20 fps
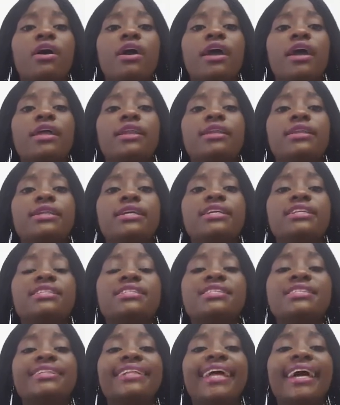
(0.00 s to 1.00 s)
and it's
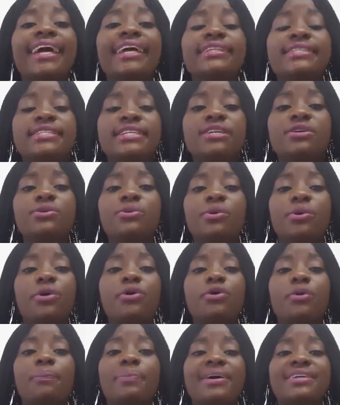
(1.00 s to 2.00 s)
still hurting you,
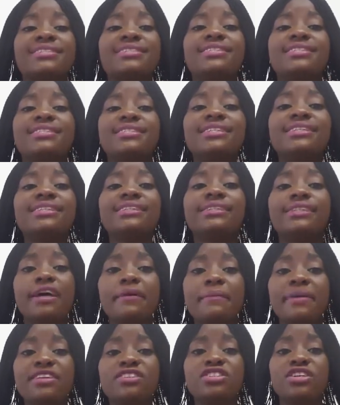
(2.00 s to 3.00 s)
or your past is still
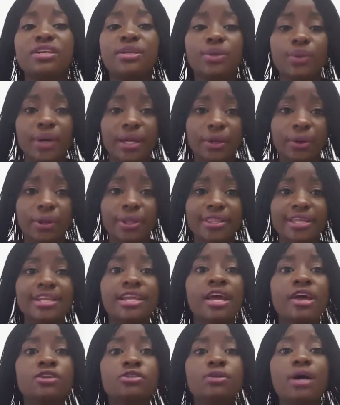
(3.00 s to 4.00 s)
damaging you and all that.
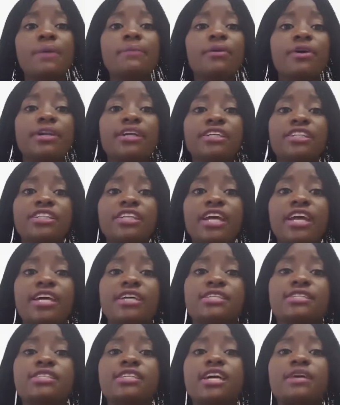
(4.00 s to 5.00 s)
So I'm gonna
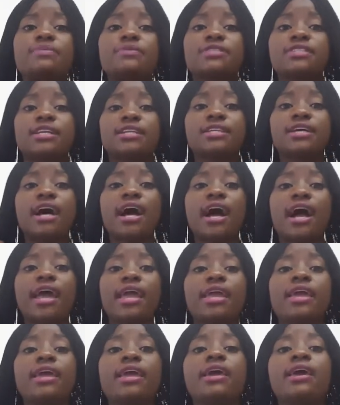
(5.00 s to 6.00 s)
share steps that
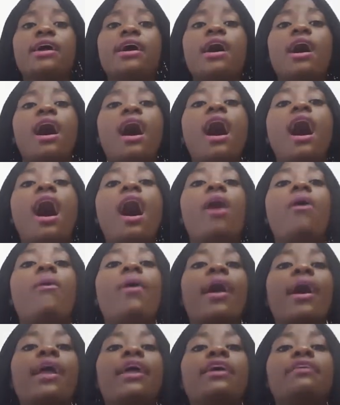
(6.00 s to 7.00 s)
how
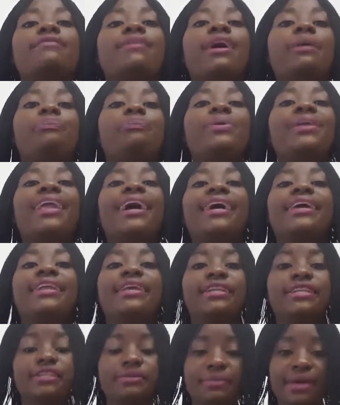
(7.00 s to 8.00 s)
I have applied
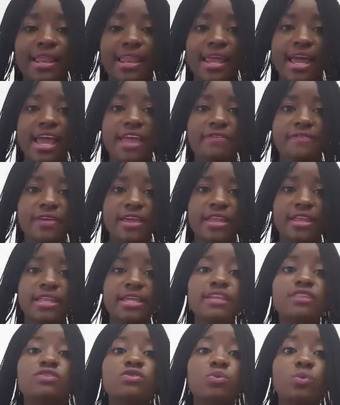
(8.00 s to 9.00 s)
it in my life, and
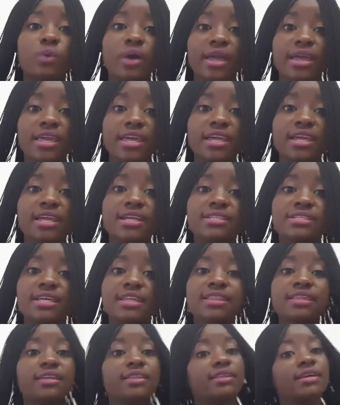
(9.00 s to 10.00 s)
it's working. It's
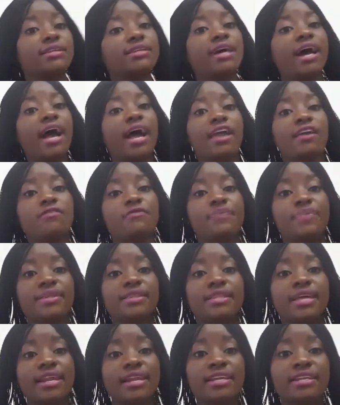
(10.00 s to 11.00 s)
something that I have
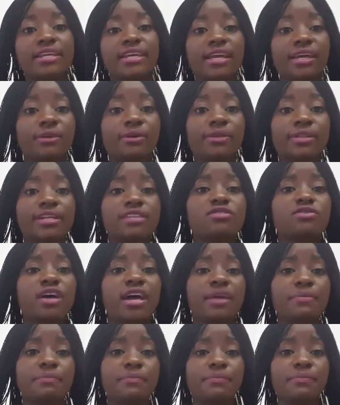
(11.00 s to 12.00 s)
been reading and all that. So
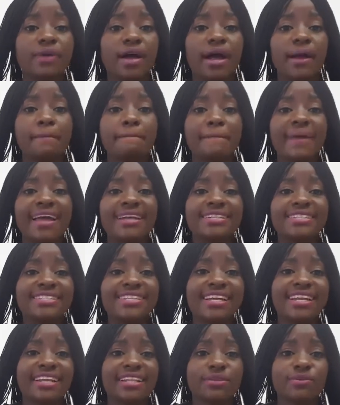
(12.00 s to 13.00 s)
I
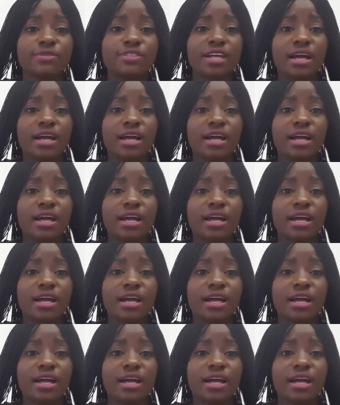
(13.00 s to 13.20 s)
decided,